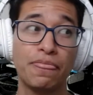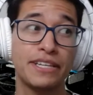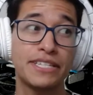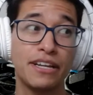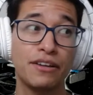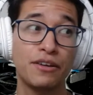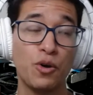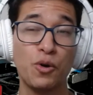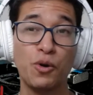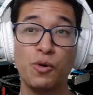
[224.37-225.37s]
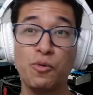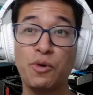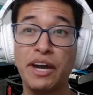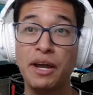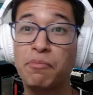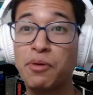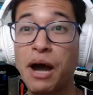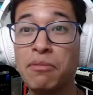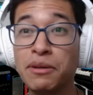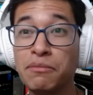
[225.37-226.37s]
they said, we got a
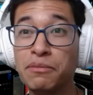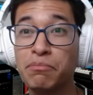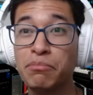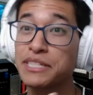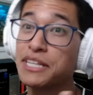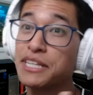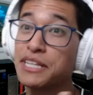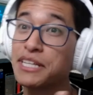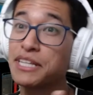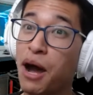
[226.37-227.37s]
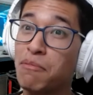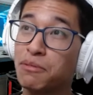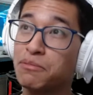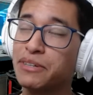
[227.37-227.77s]
problem, but it's not really a problem.